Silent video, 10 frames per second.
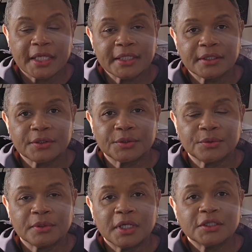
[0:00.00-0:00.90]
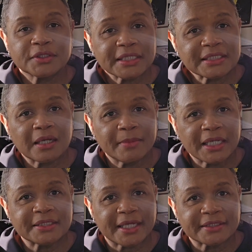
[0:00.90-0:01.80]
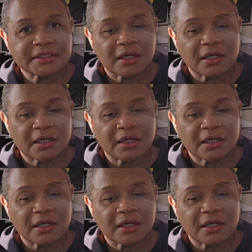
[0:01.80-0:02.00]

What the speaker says: Anywho, so that's how my day has